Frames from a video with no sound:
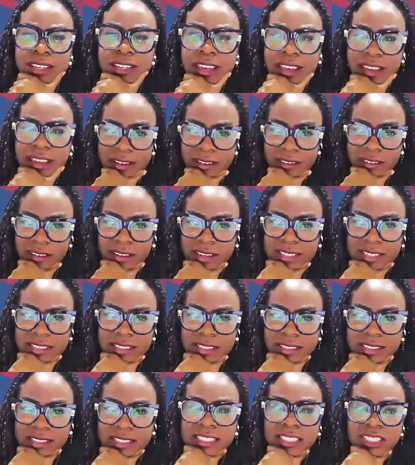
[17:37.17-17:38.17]
yet as
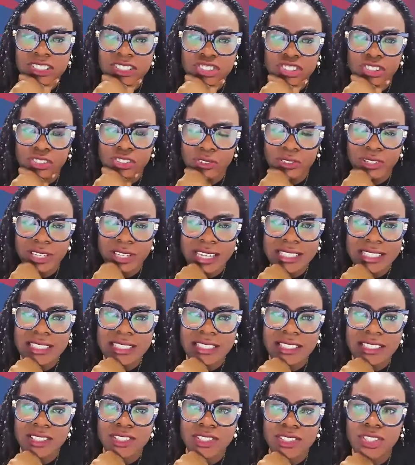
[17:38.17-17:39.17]
a conditional
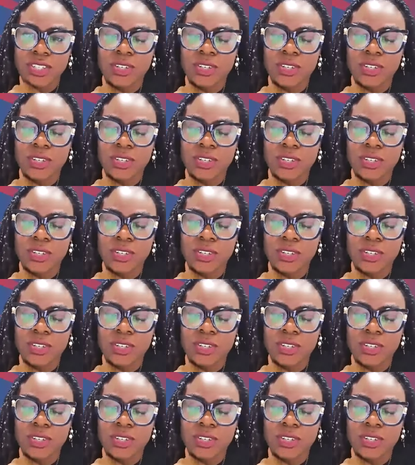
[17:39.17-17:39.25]
license.